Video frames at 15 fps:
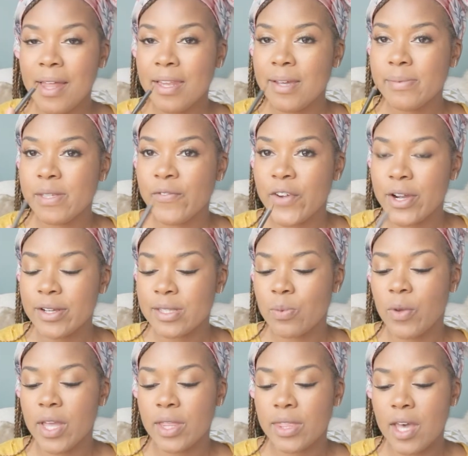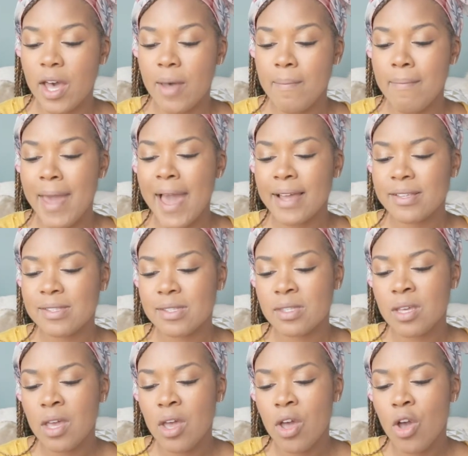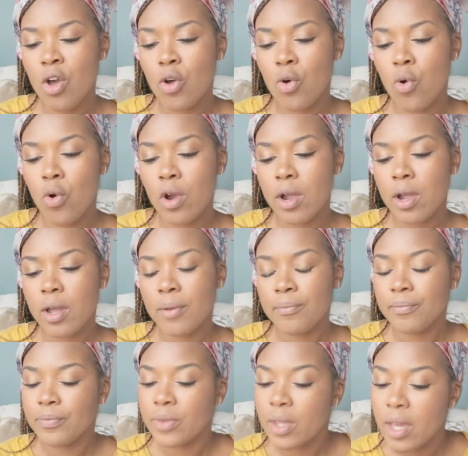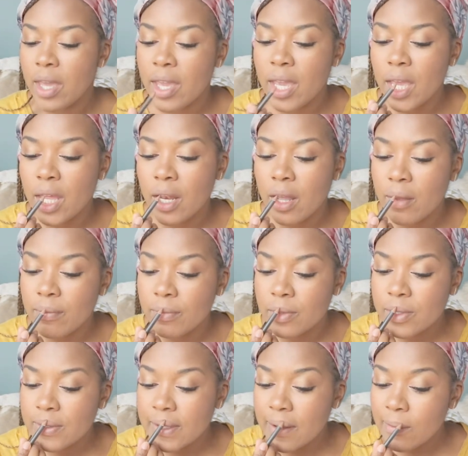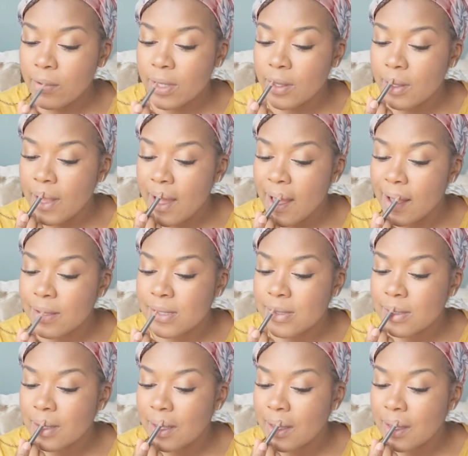lips first with Max Cork, and I'm just gonna wear the gloss.